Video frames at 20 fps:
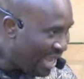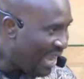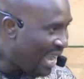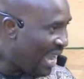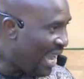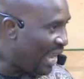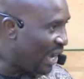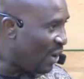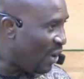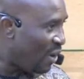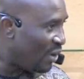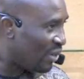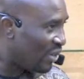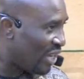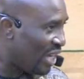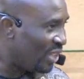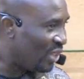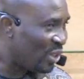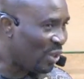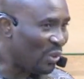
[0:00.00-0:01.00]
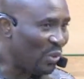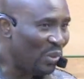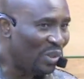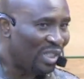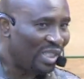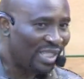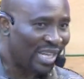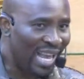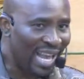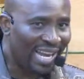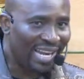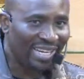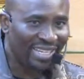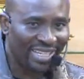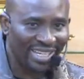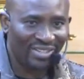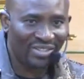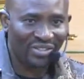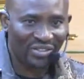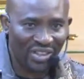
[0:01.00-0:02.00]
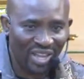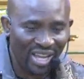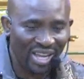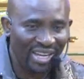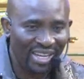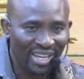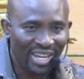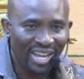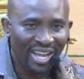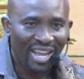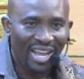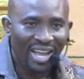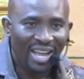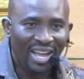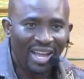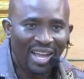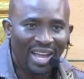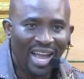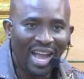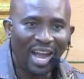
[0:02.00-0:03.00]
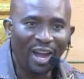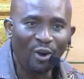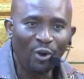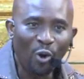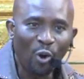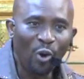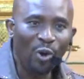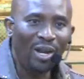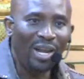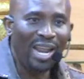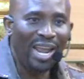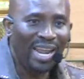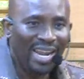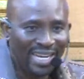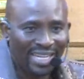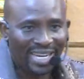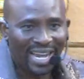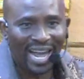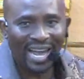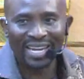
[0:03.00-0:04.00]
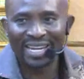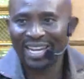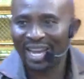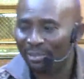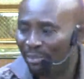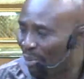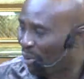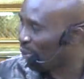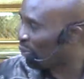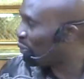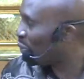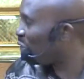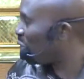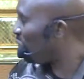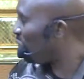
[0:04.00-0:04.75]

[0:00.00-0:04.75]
and God says to you, Take this thing and go lay it at the apostles'